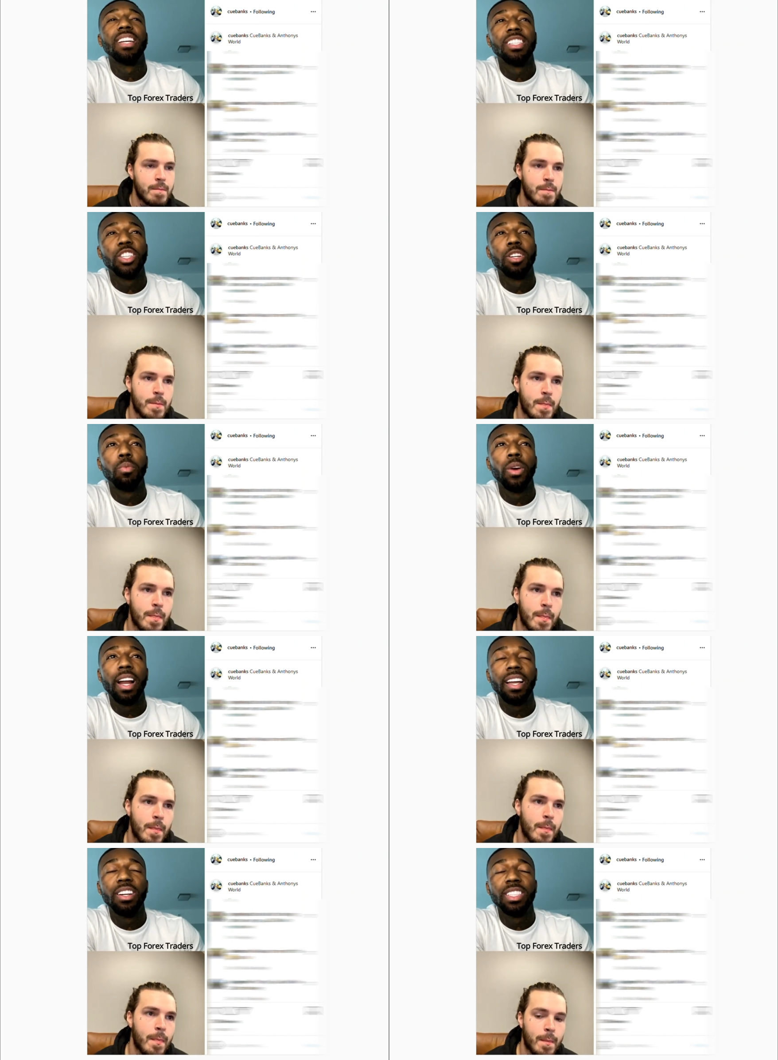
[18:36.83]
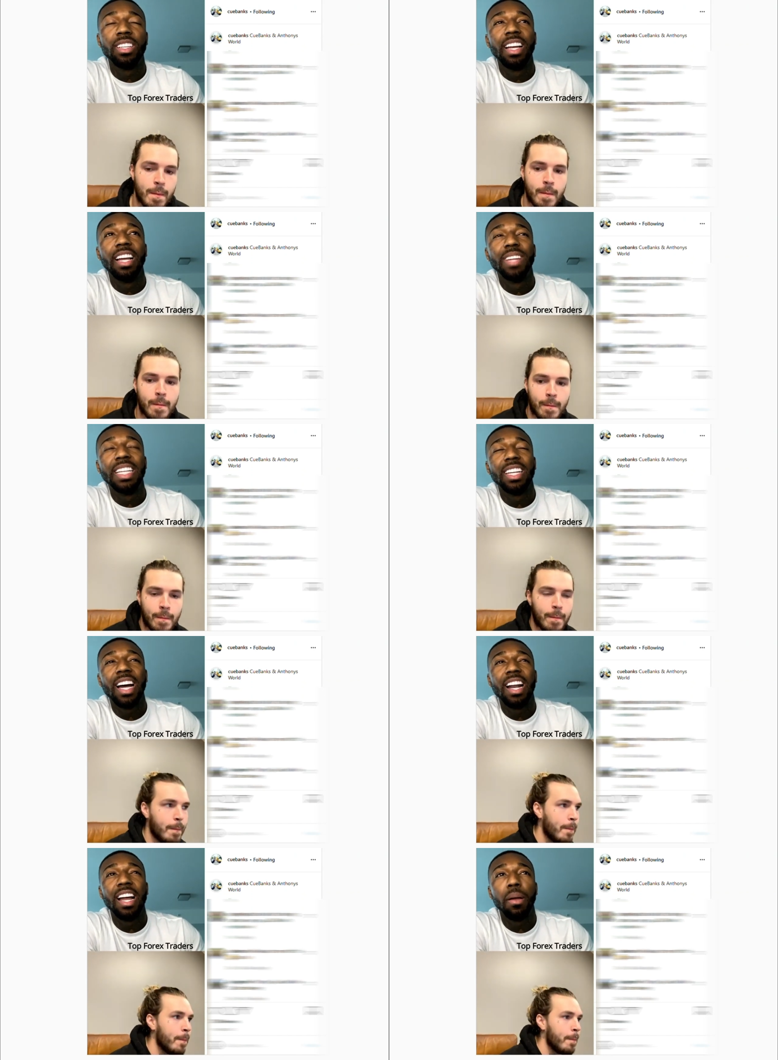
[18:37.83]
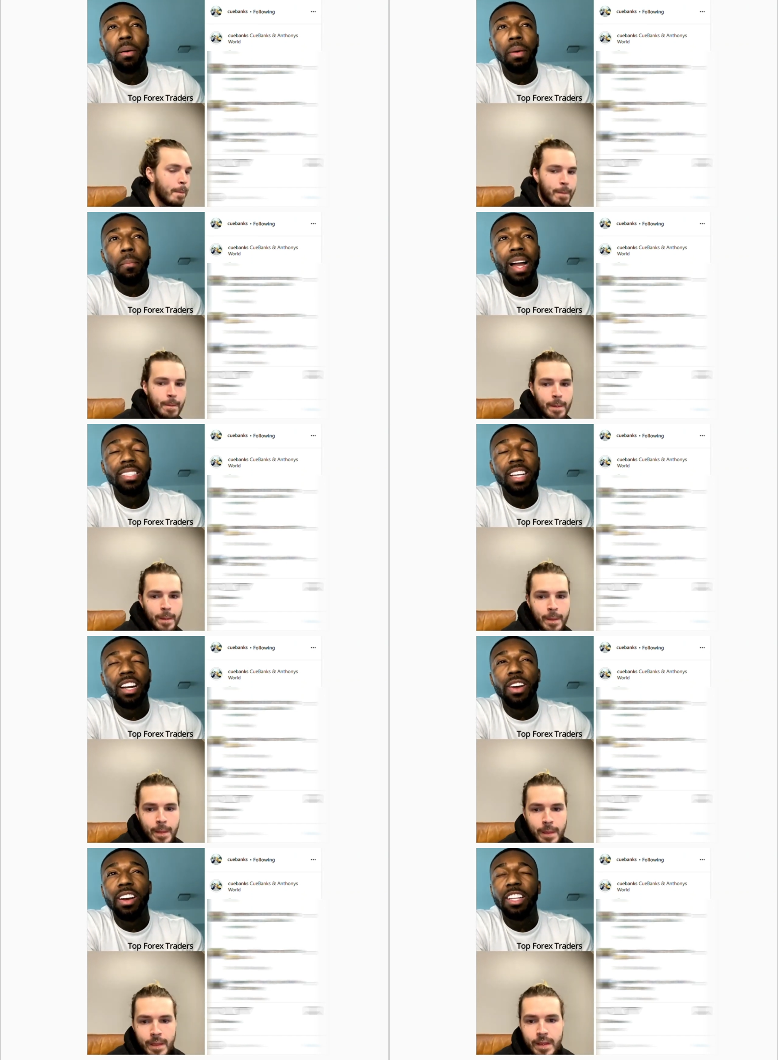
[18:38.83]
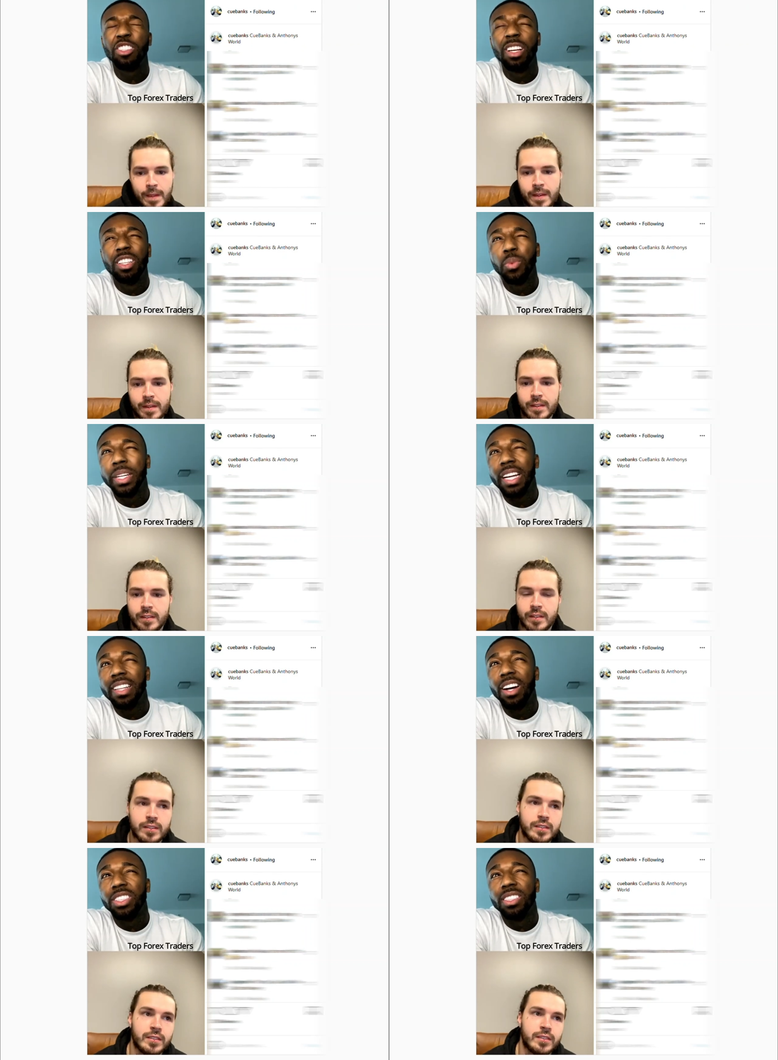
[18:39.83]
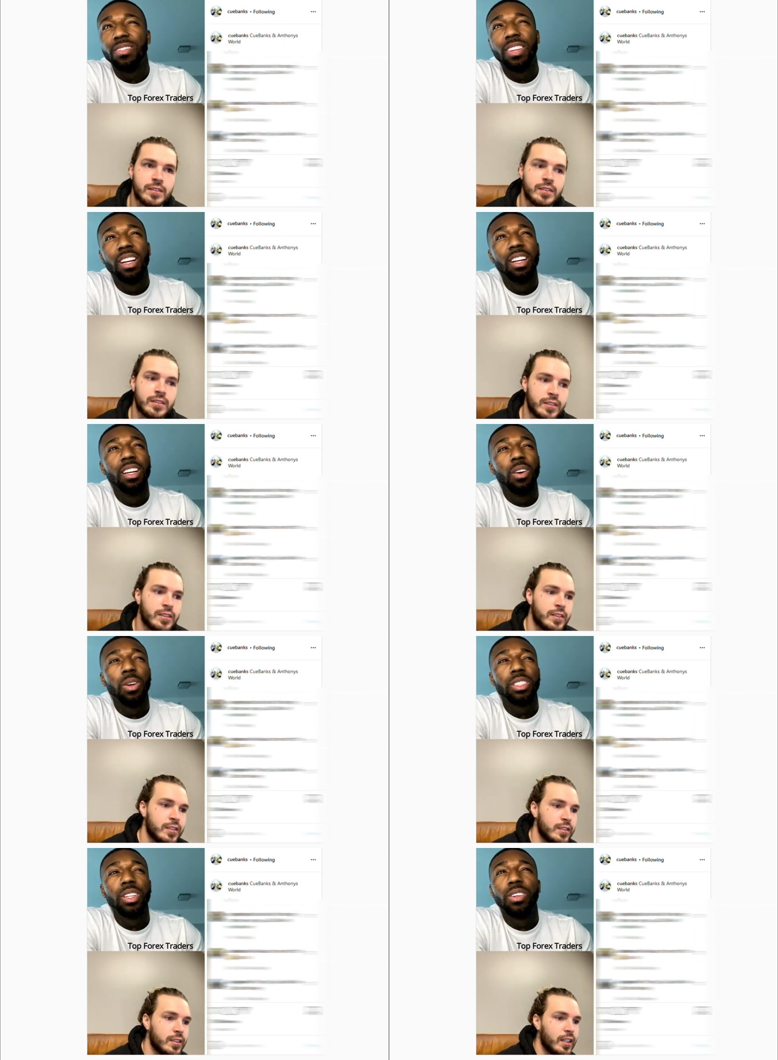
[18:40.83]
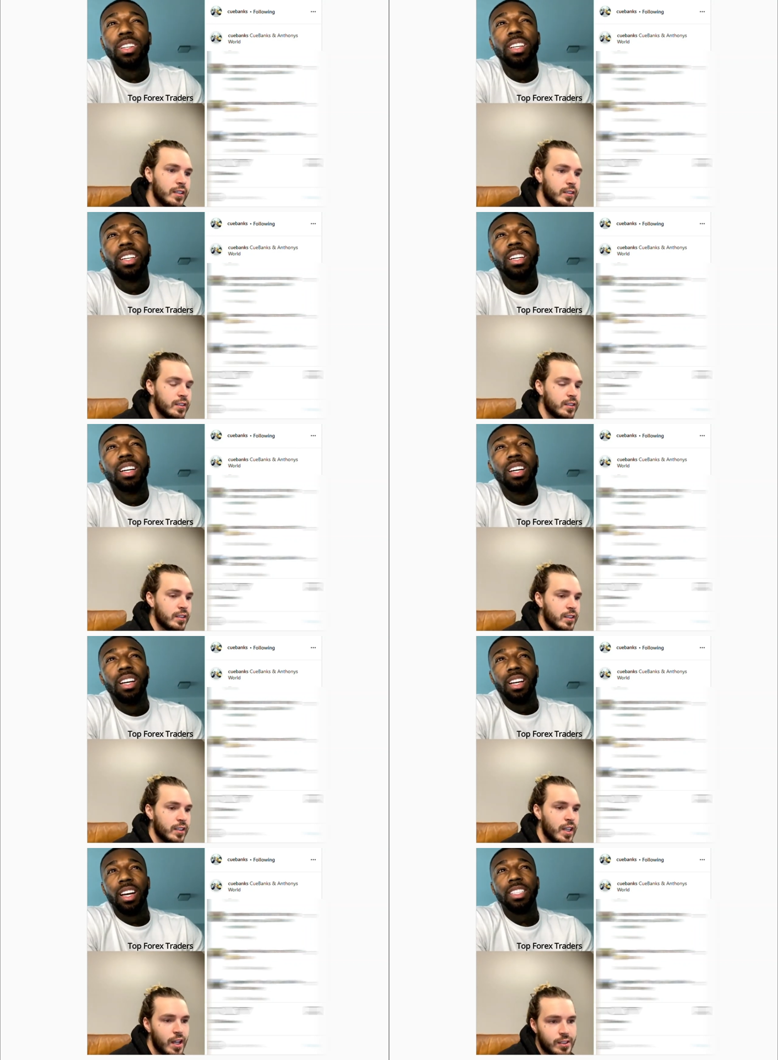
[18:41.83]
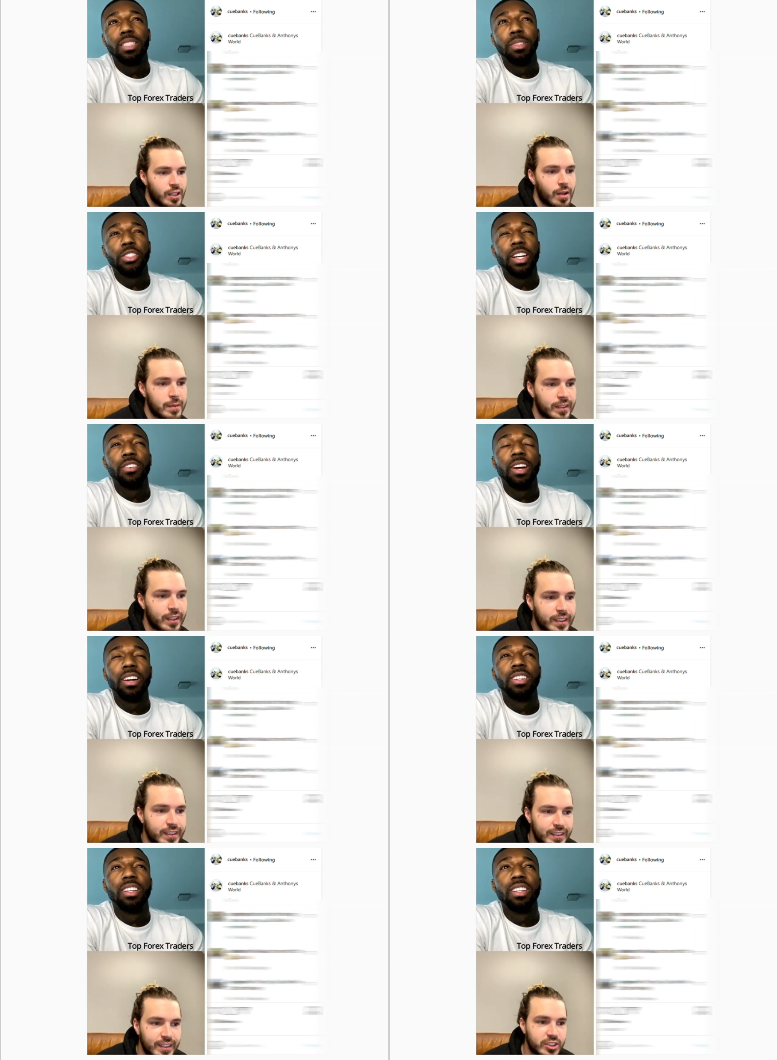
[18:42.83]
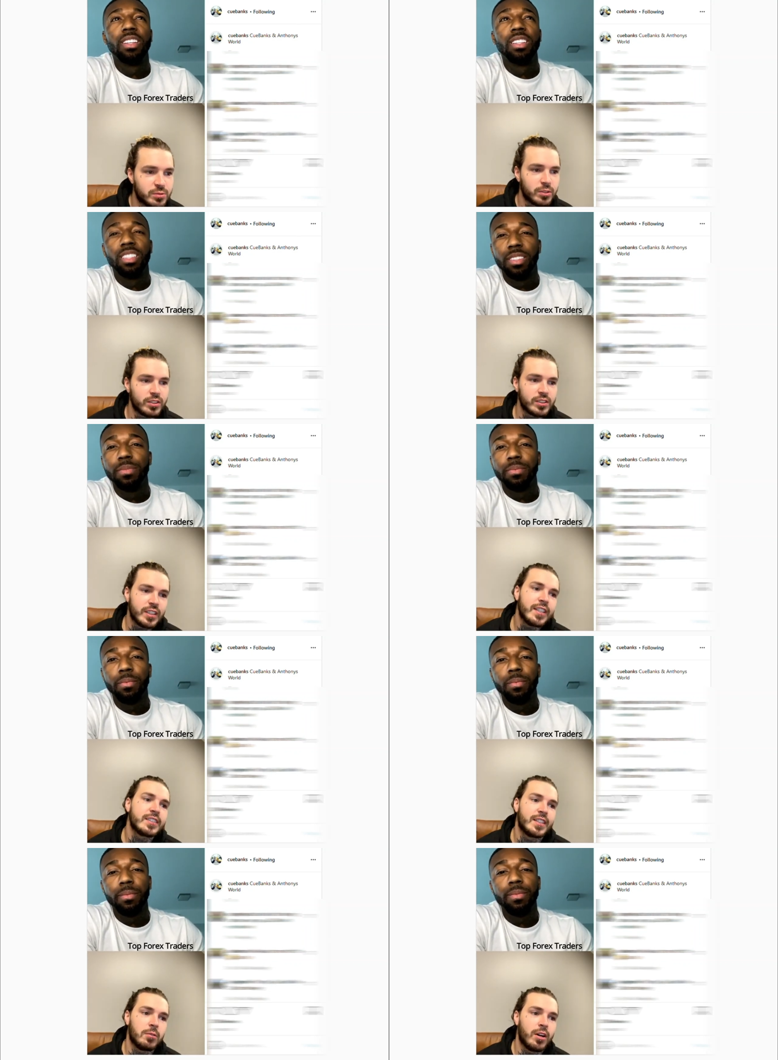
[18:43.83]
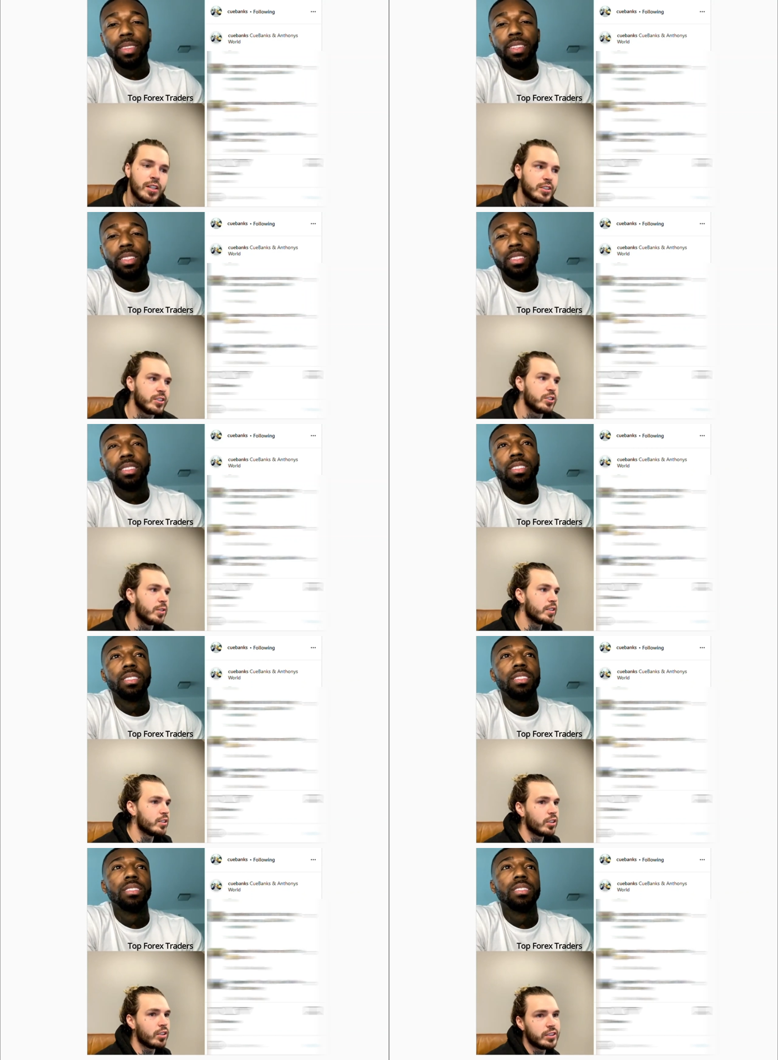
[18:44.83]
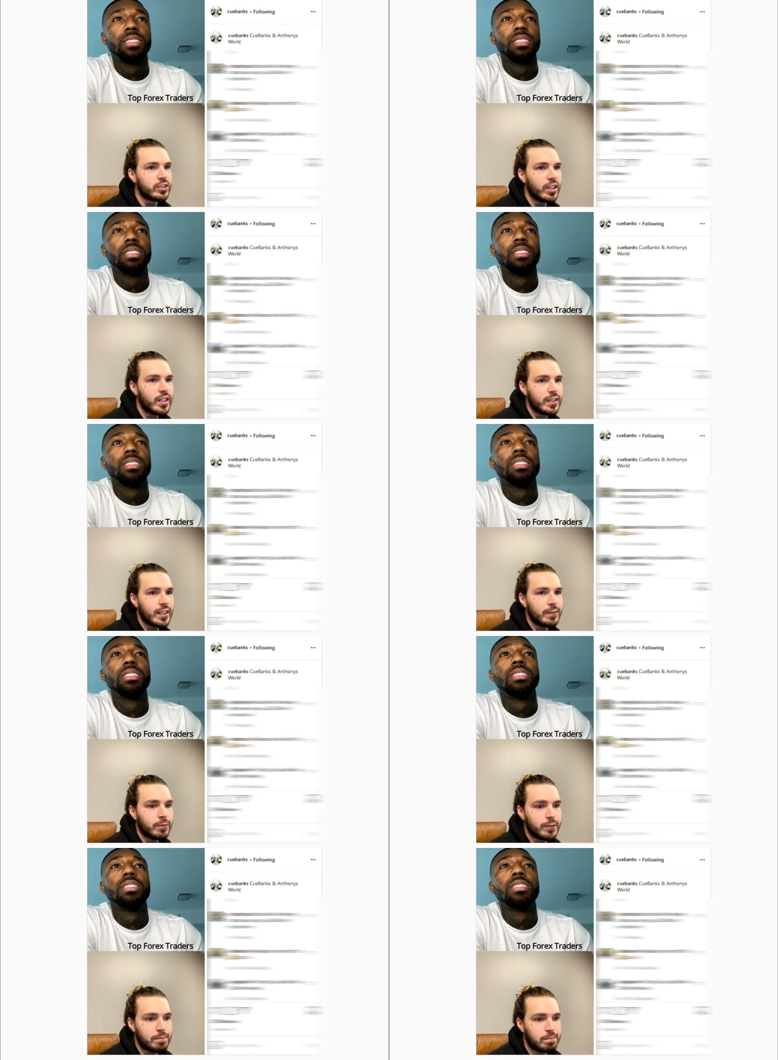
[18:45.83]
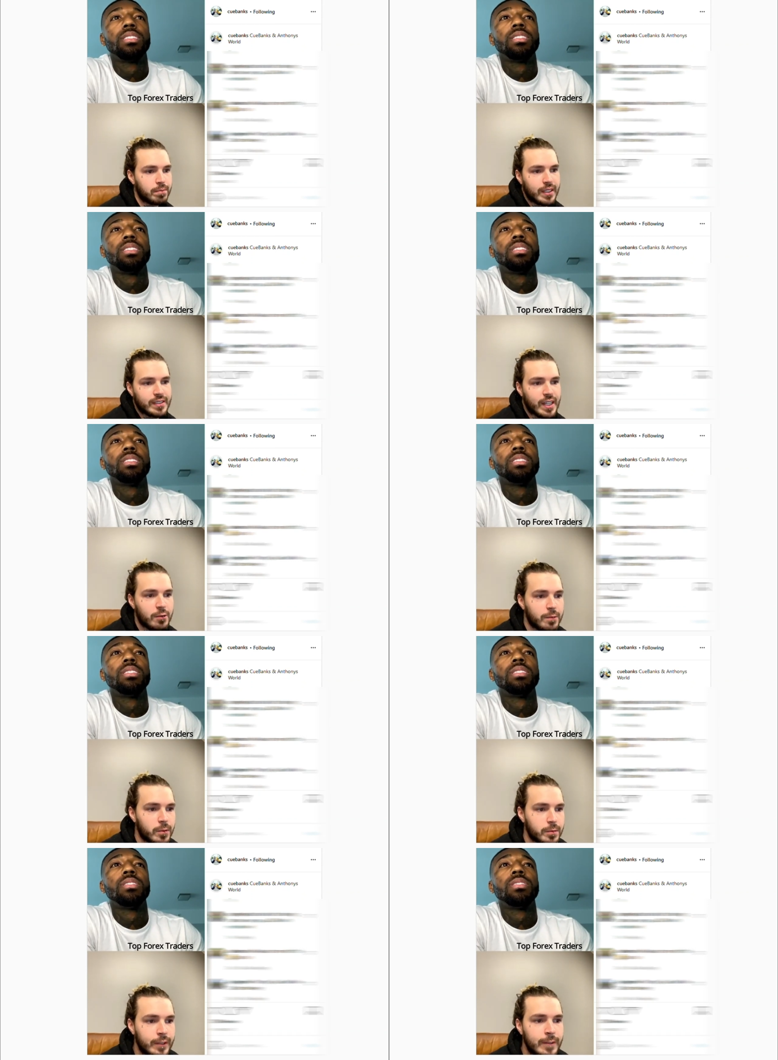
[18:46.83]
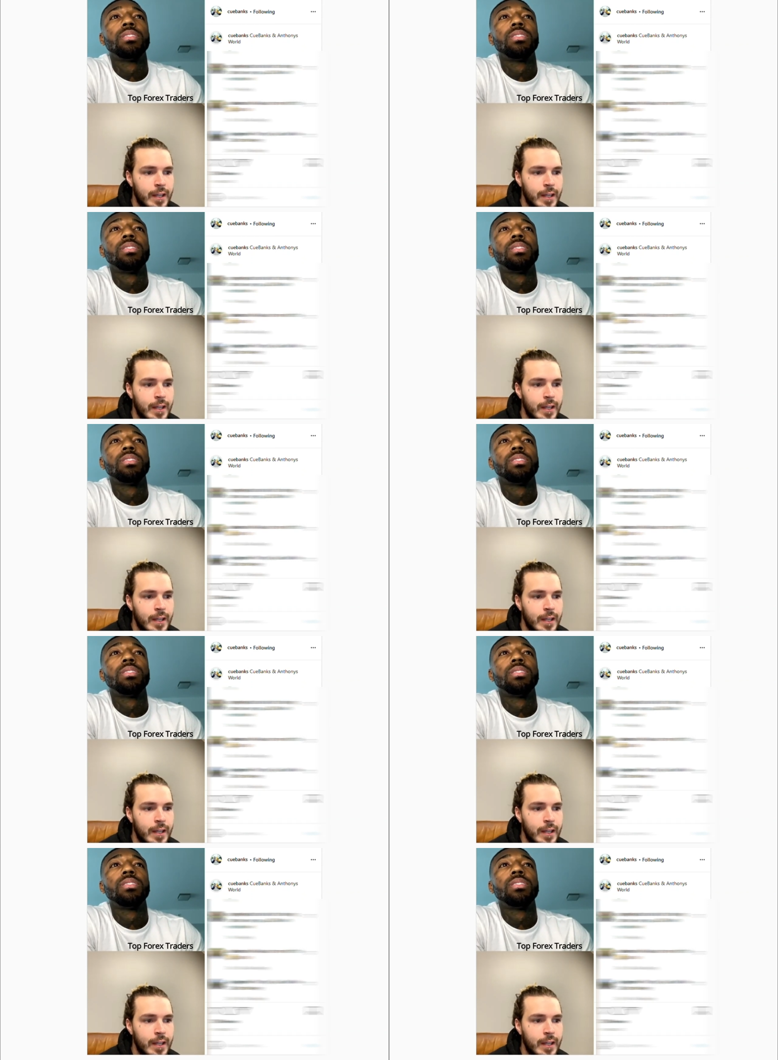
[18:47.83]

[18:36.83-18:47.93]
Speaker 1: a certain point like it'll it's going to kind of like balance out around like 28,000 or so. Yeah.
Speaker 2: So, I mean, like, it's just one of those things. Like, watch this US 30 trade, if it plays out for me,